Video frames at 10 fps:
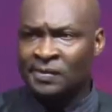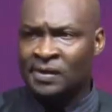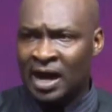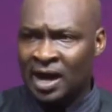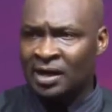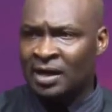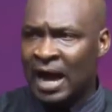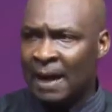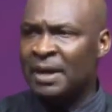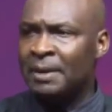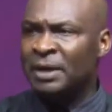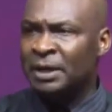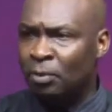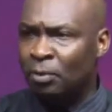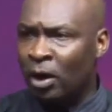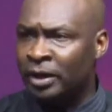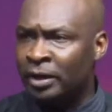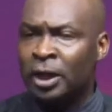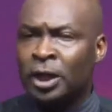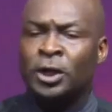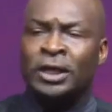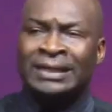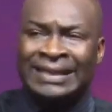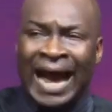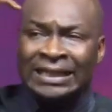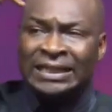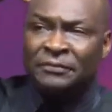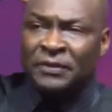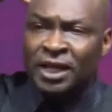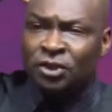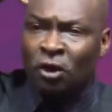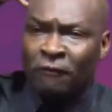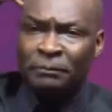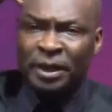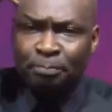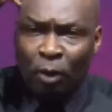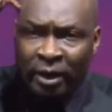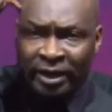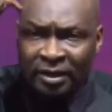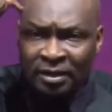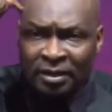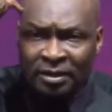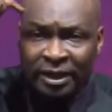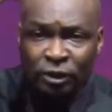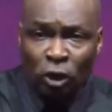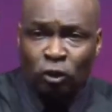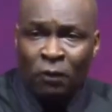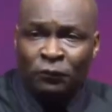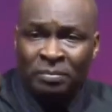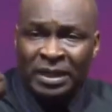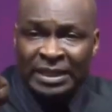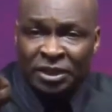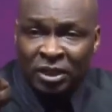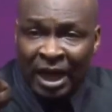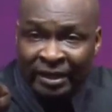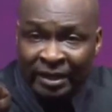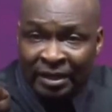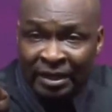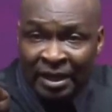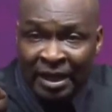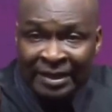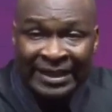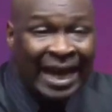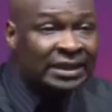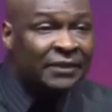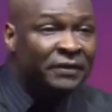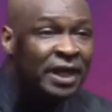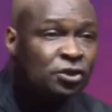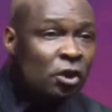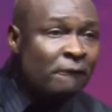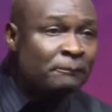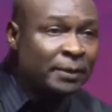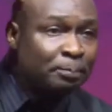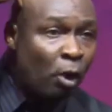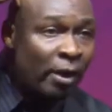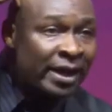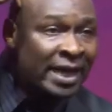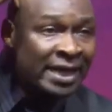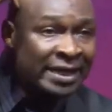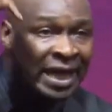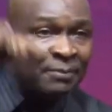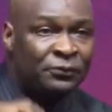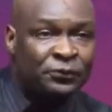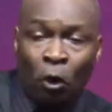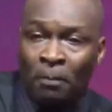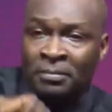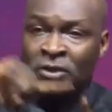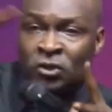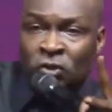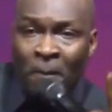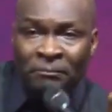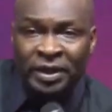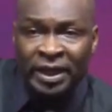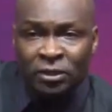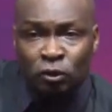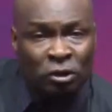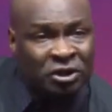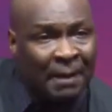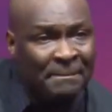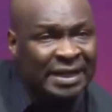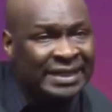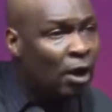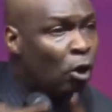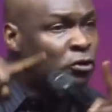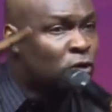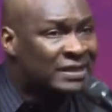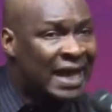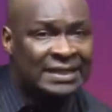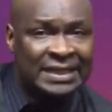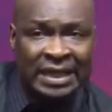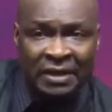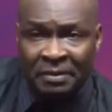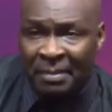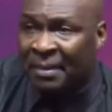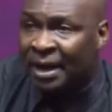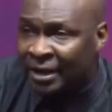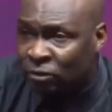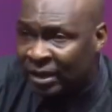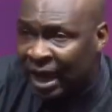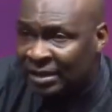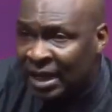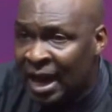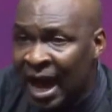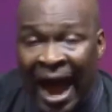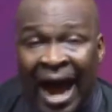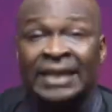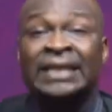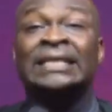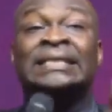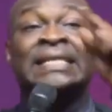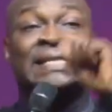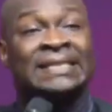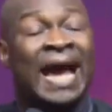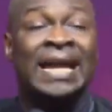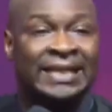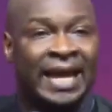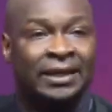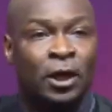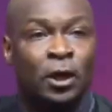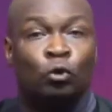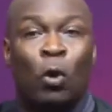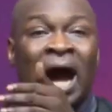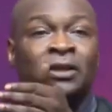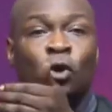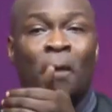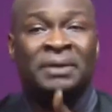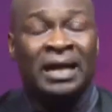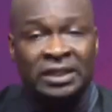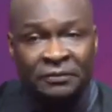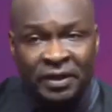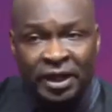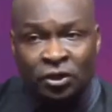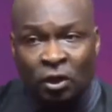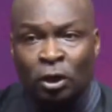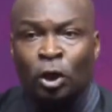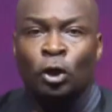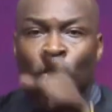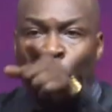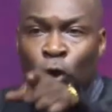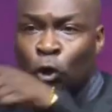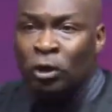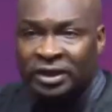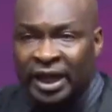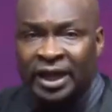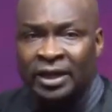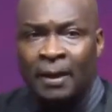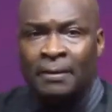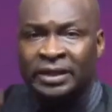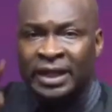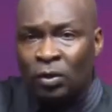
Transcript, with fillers: Huh? I'm a big boy. That definition of big boy did not come from the dictionary. That definition of big boy came from something social media or society gave him. Am I right on that? And he decided to adopt that definition. Do you think there,